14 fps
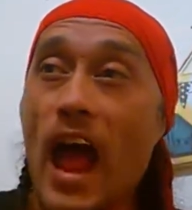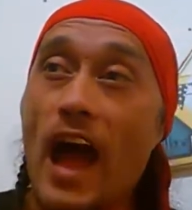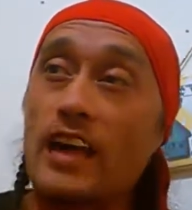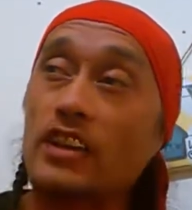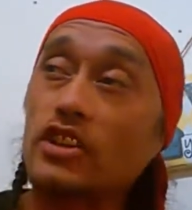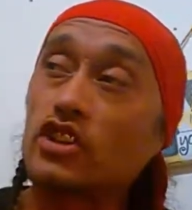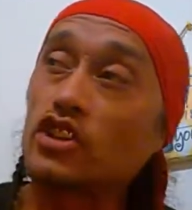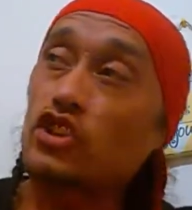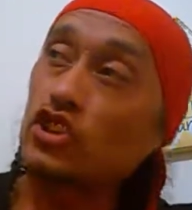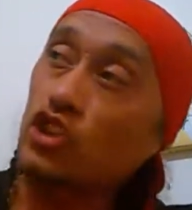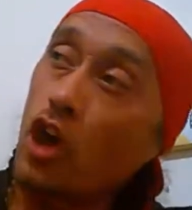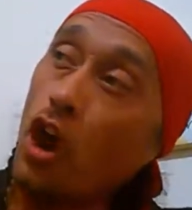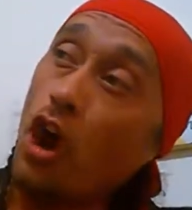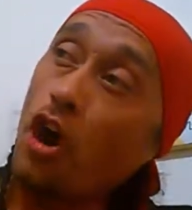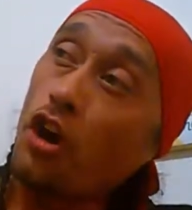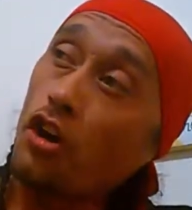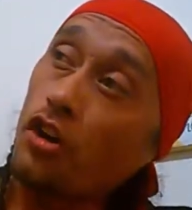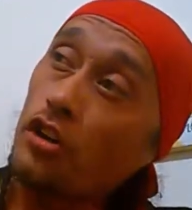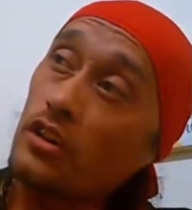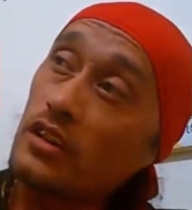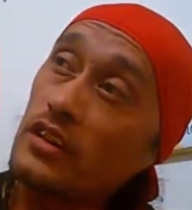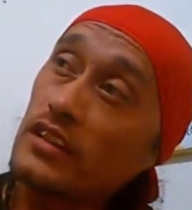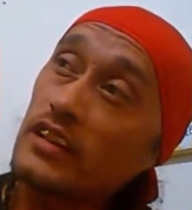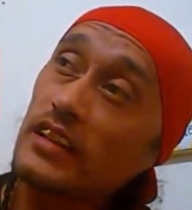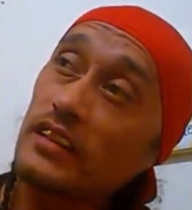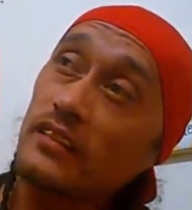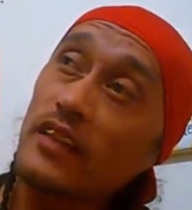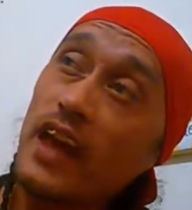I saw
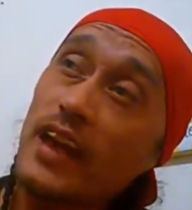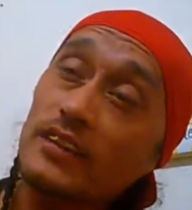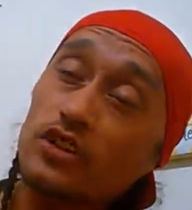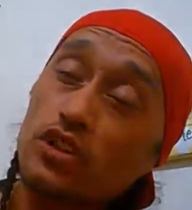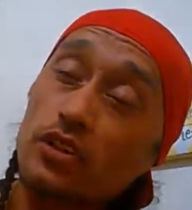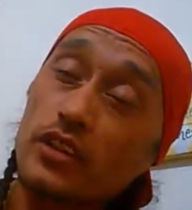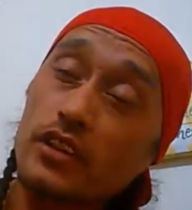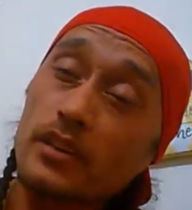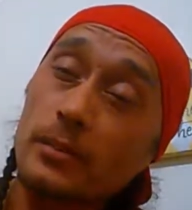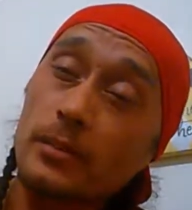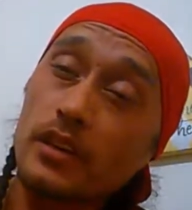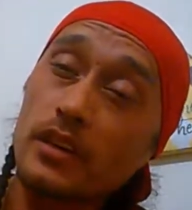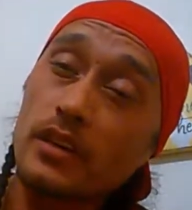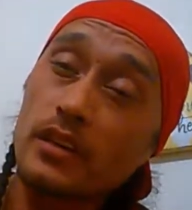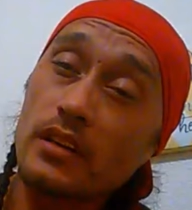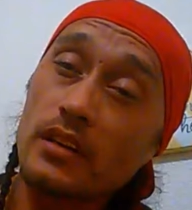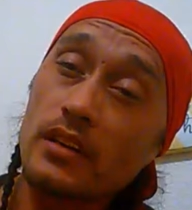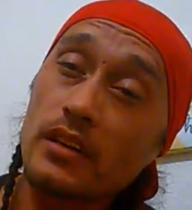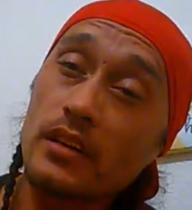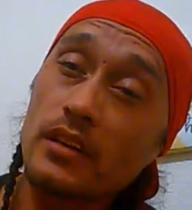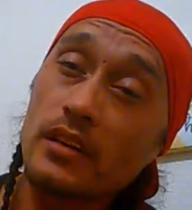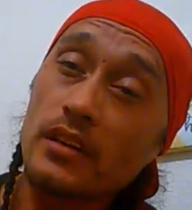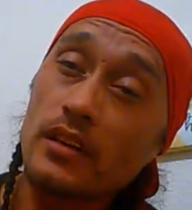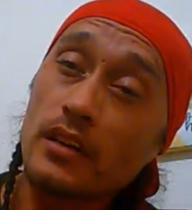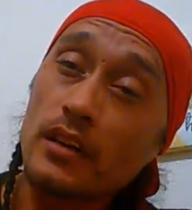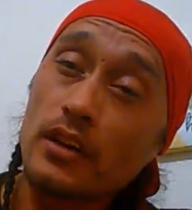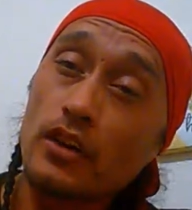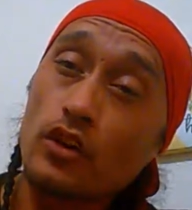in that dream
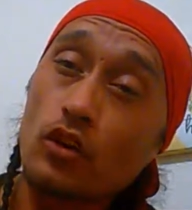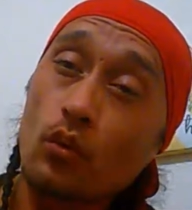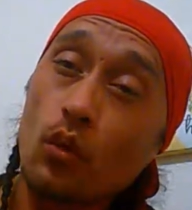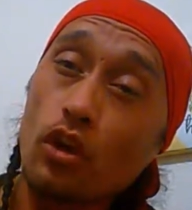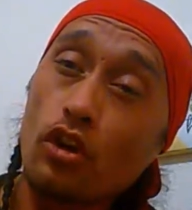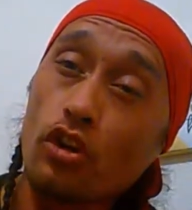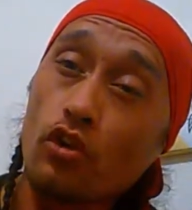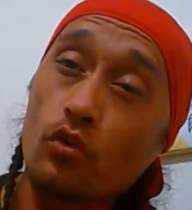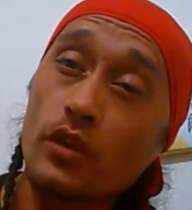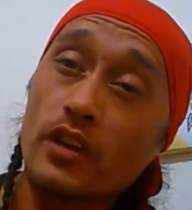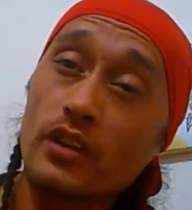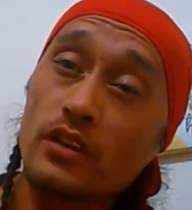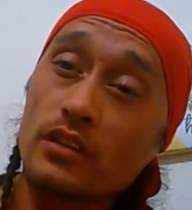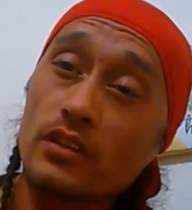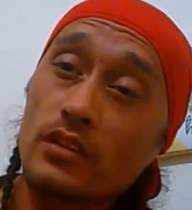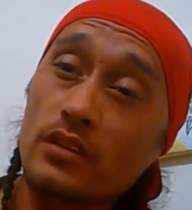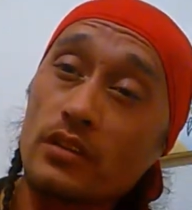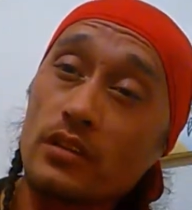the whirlwind.